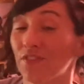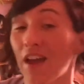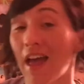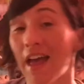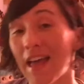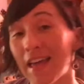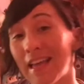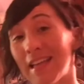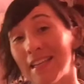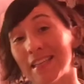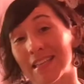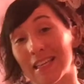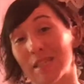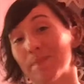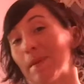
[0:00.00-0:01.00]
friend,
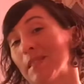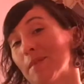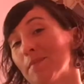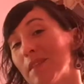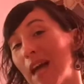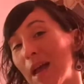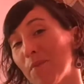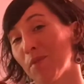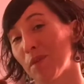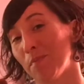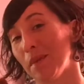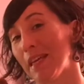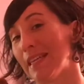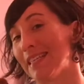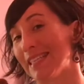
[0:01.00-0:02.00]
they spent some time with
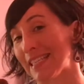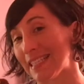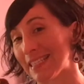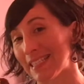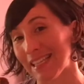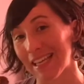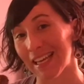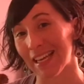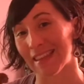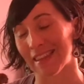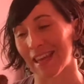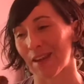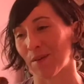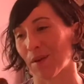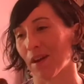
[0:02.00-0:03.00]
me in DC, and
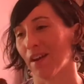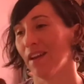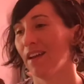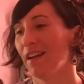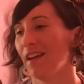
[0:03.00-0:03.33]
they were